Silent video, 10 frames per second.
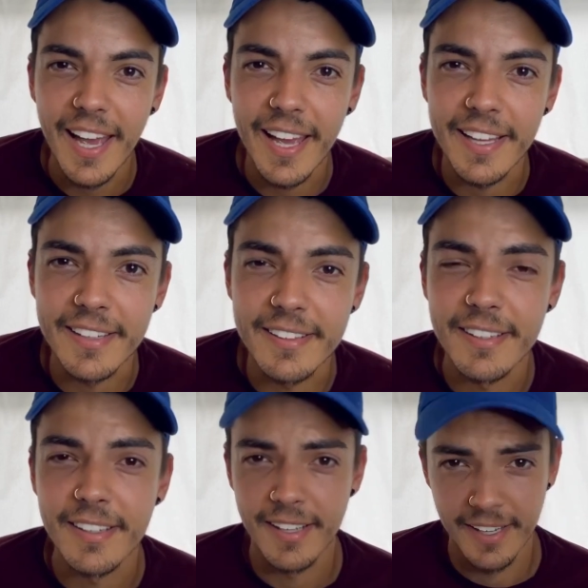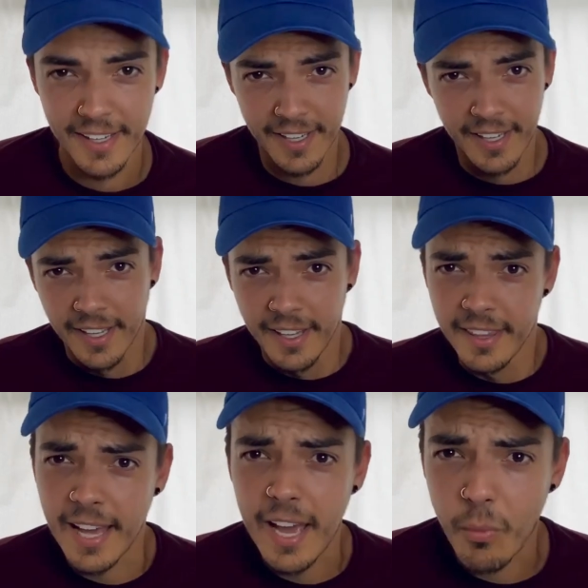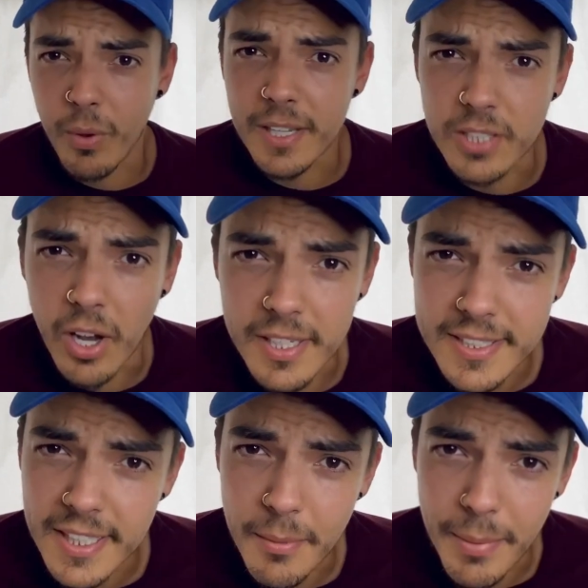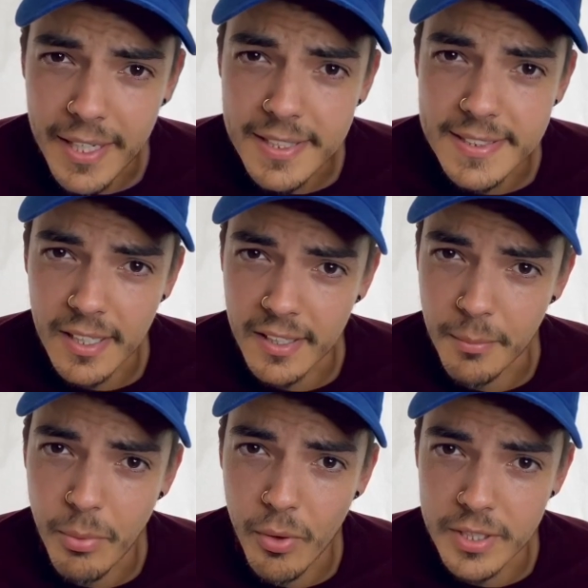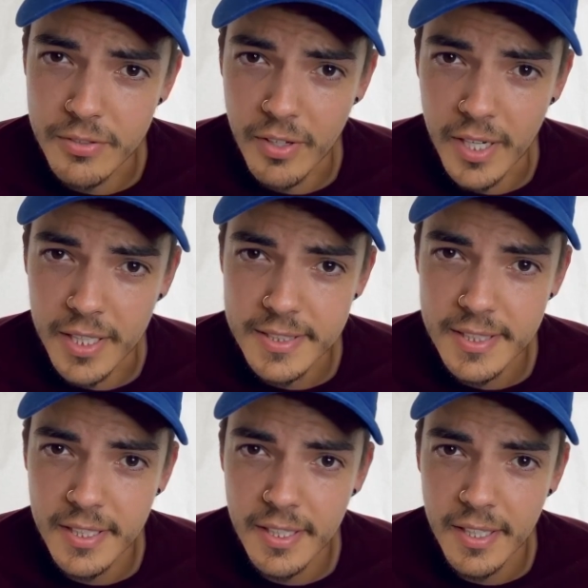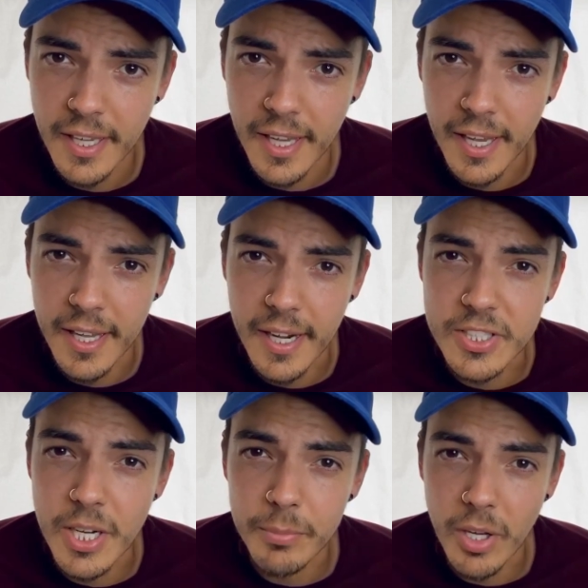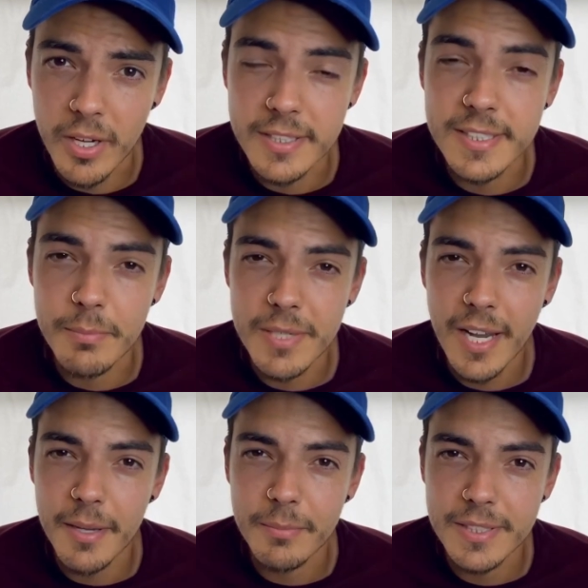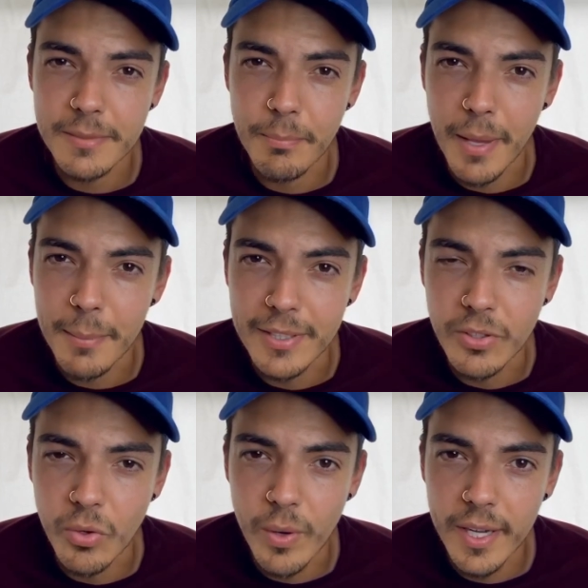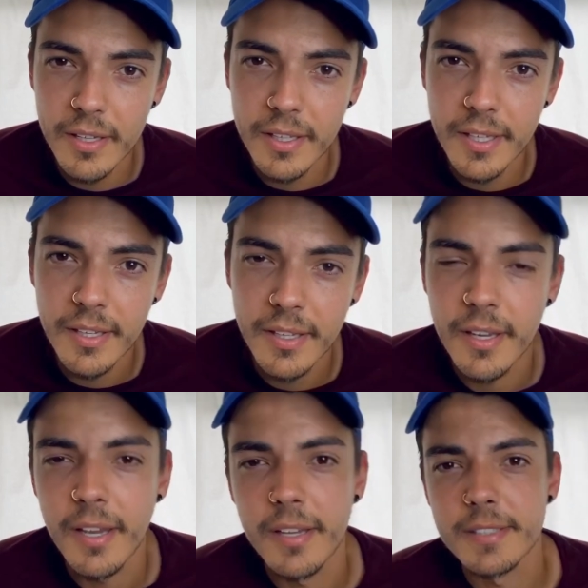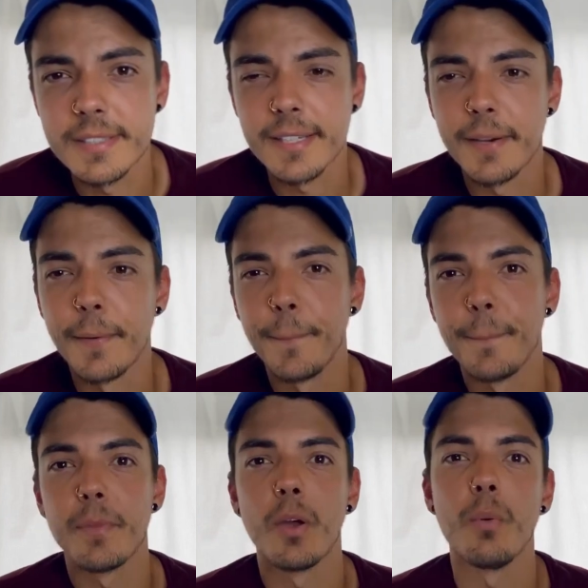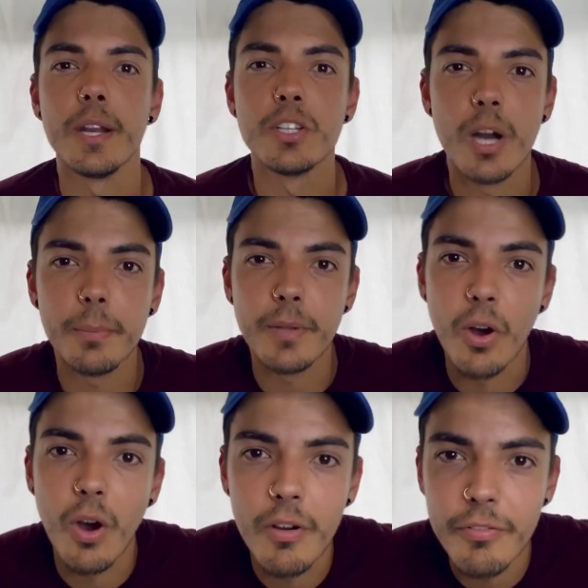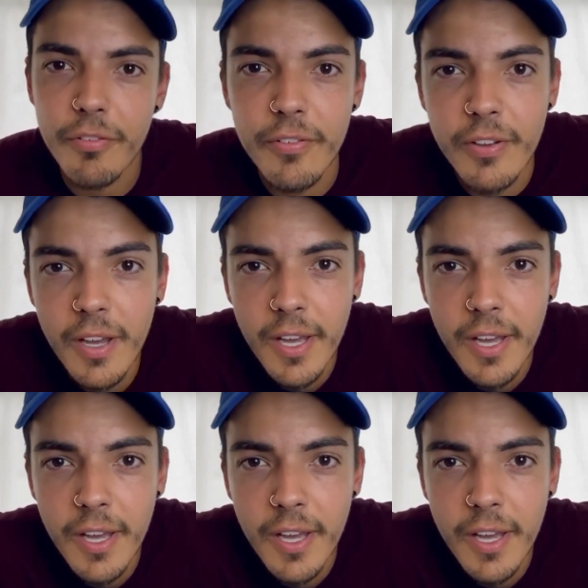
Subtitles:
and that was honestly the biggest selling points for us. And I jumped on it sometimes maybe too quickly, so when he dropped it off,